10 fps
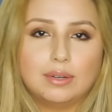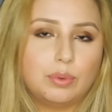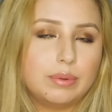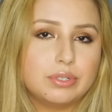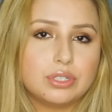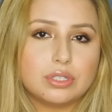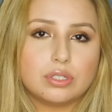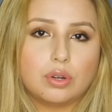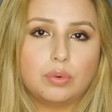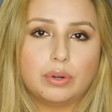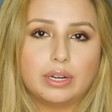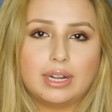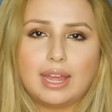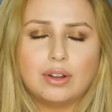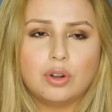We were just so worried.
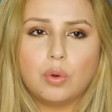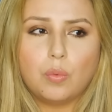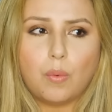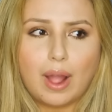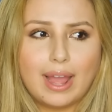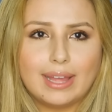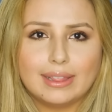I don't know why.